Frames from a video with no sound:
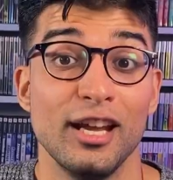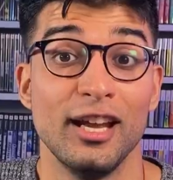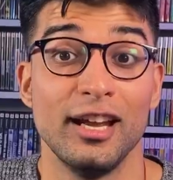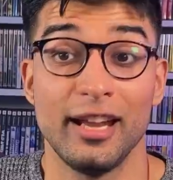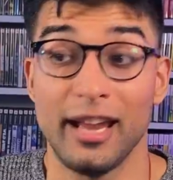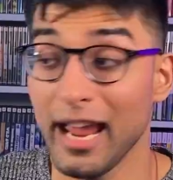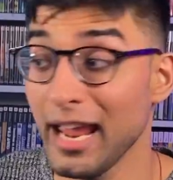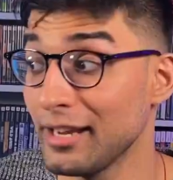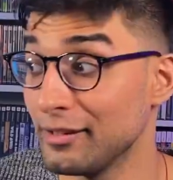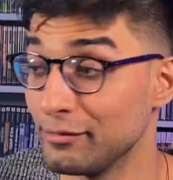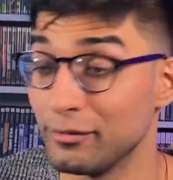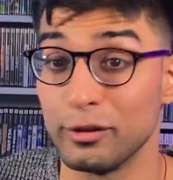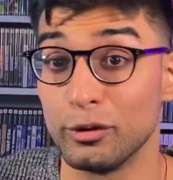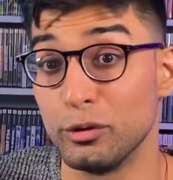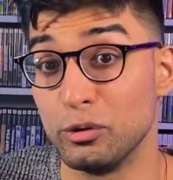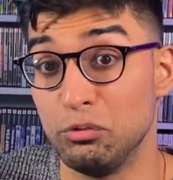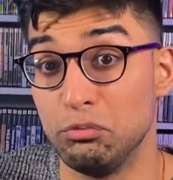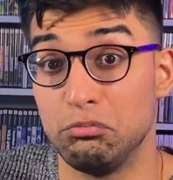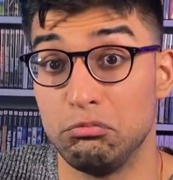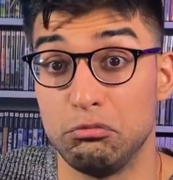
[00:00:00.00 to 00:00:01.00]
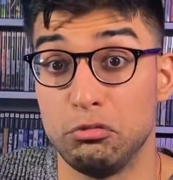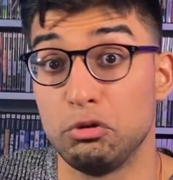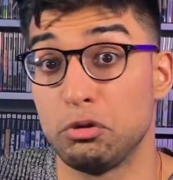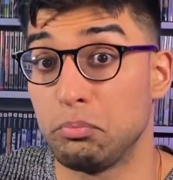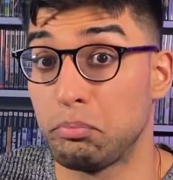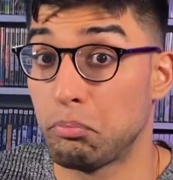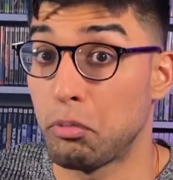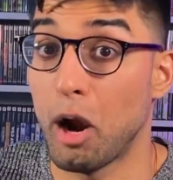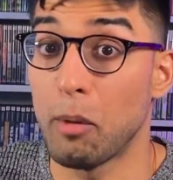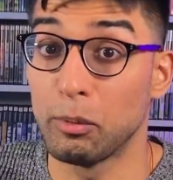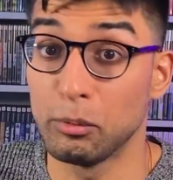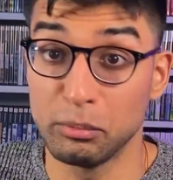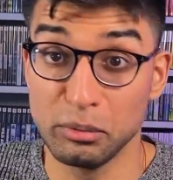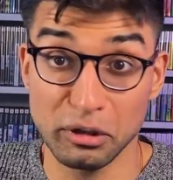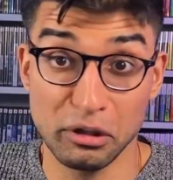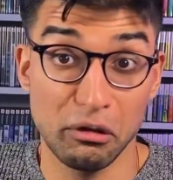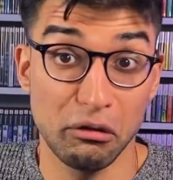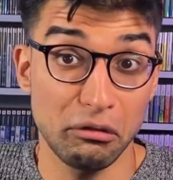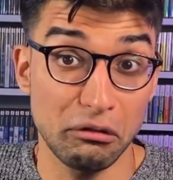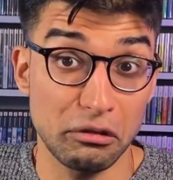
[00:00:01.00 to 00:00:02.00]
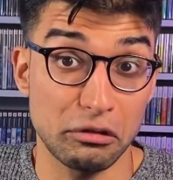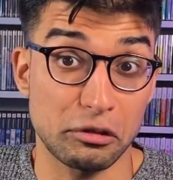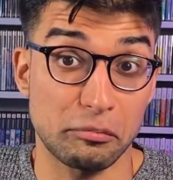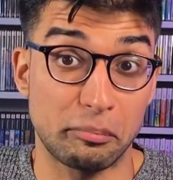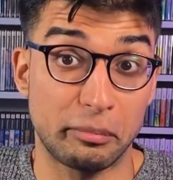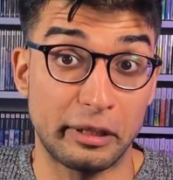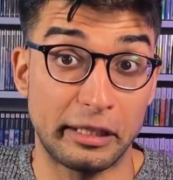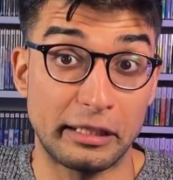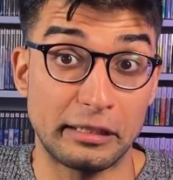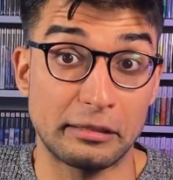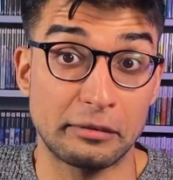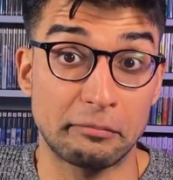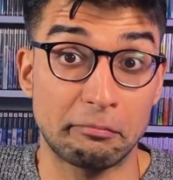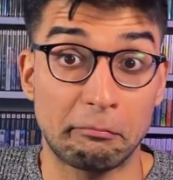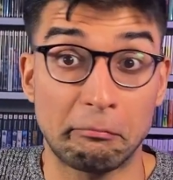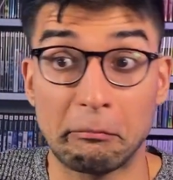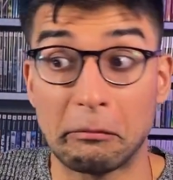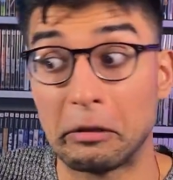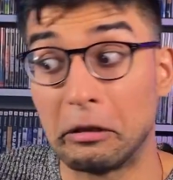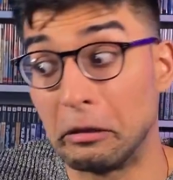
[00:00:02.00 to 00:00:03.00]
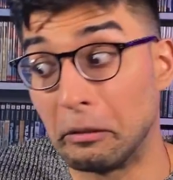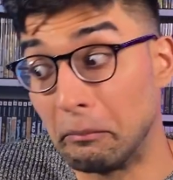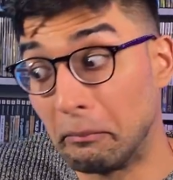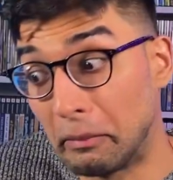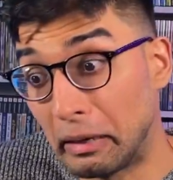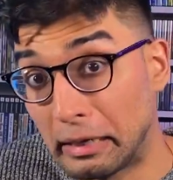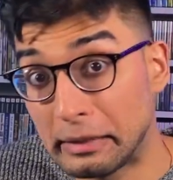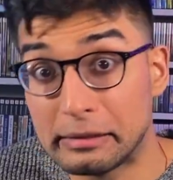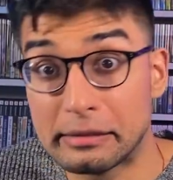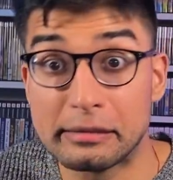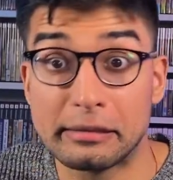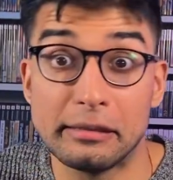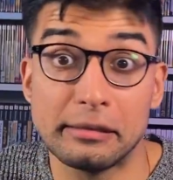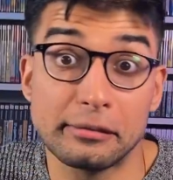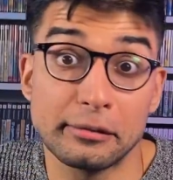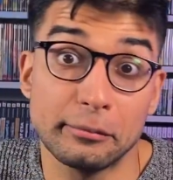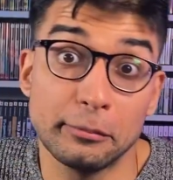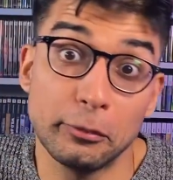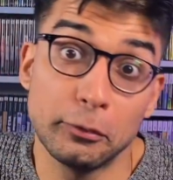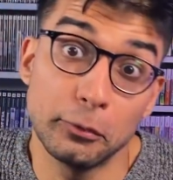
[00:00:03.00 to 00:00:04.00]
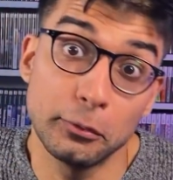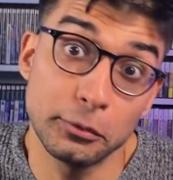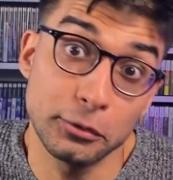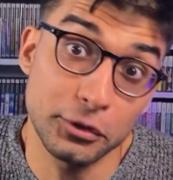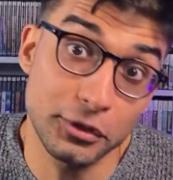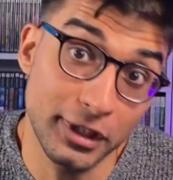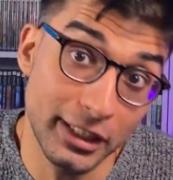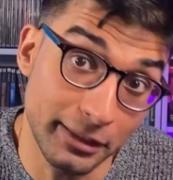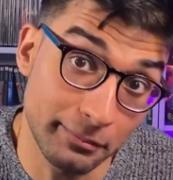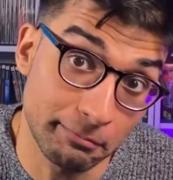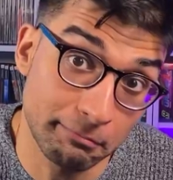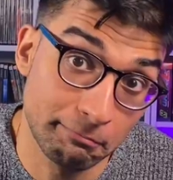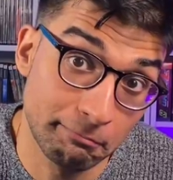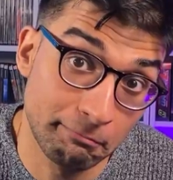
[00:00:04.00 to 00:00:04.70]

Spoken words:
hey, you should probably go to this place. You might see some cool shit.